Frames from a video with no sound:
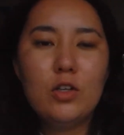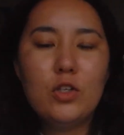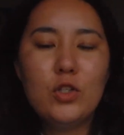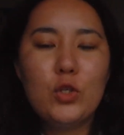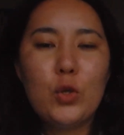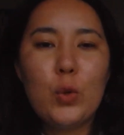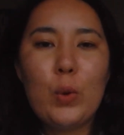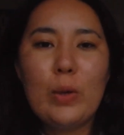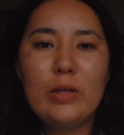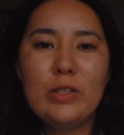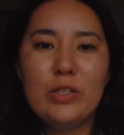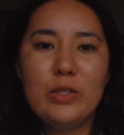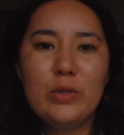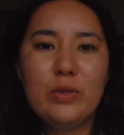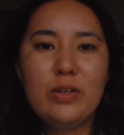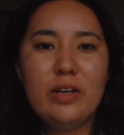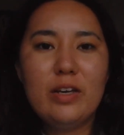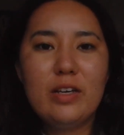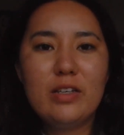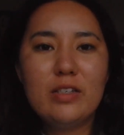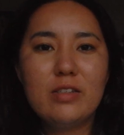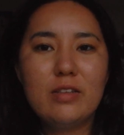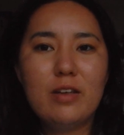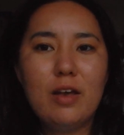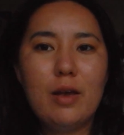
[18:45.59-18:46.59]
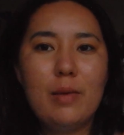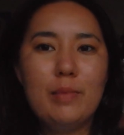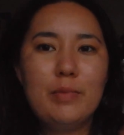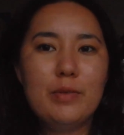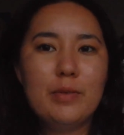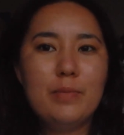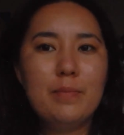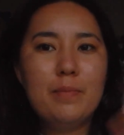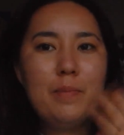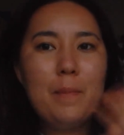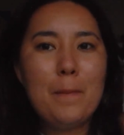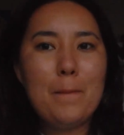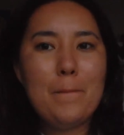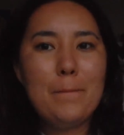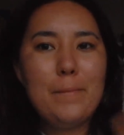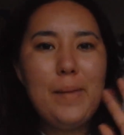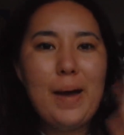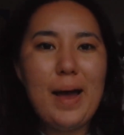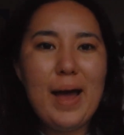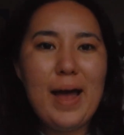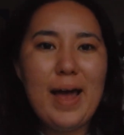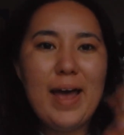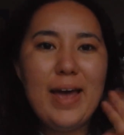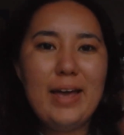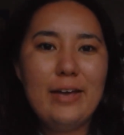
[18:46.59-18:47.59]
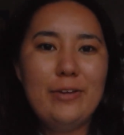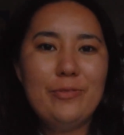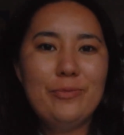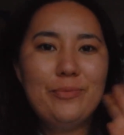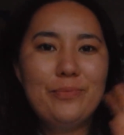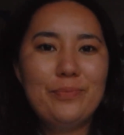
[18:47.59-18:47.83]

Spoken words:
So until next time, bye.